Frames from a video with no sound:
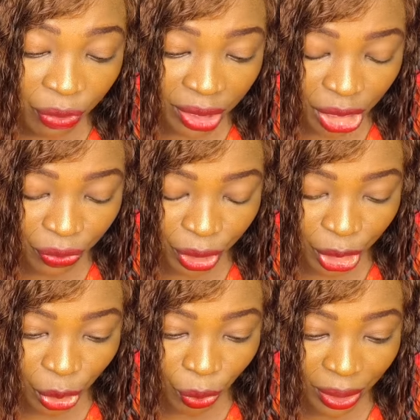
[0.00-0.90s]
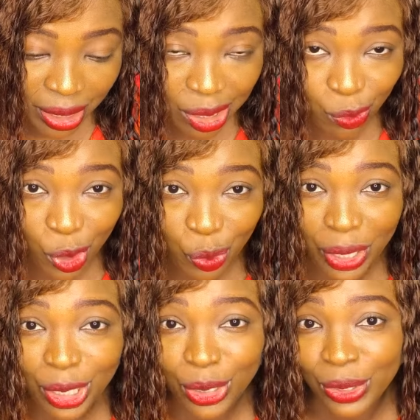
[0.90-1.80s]
for this video is
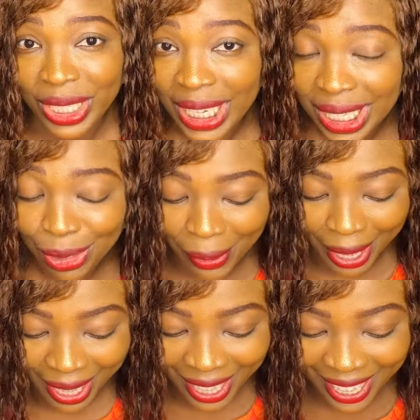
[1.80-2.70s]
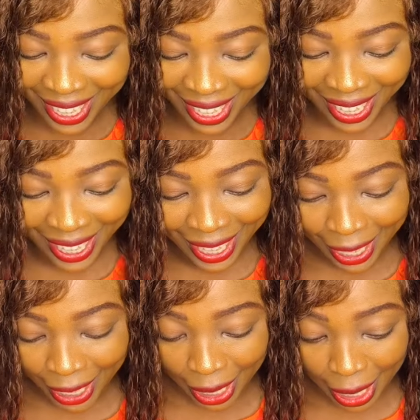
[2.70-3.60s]
$1.26.
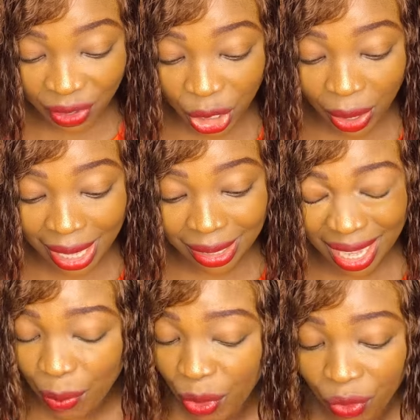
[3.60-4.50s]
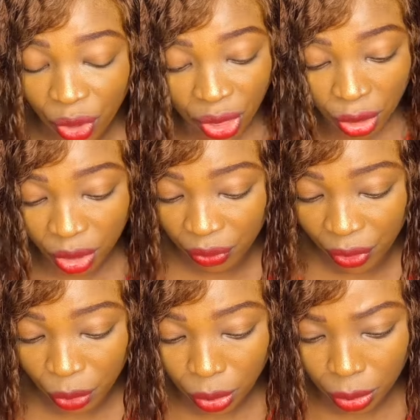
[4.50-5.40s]
The video has above 1,000
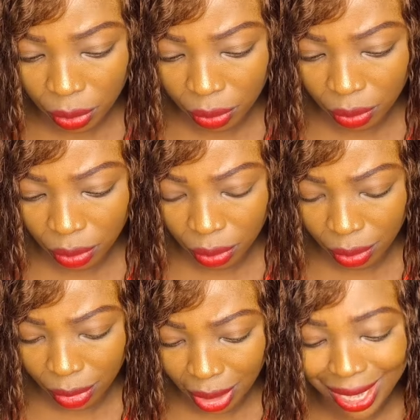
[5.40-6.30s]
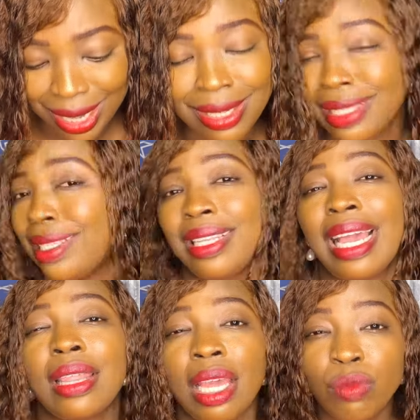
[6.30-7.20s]
views. Like, this is
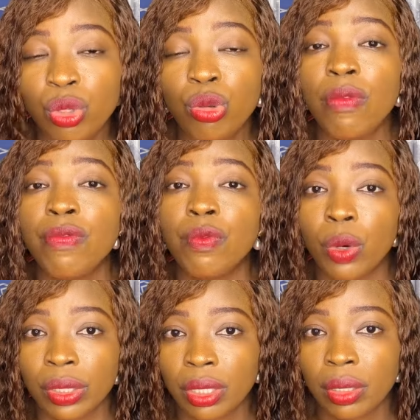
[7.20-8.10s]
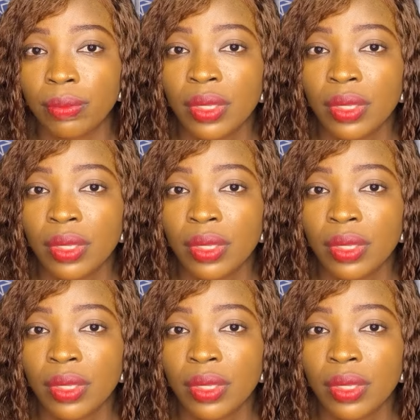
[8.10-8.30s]
like times 2 of what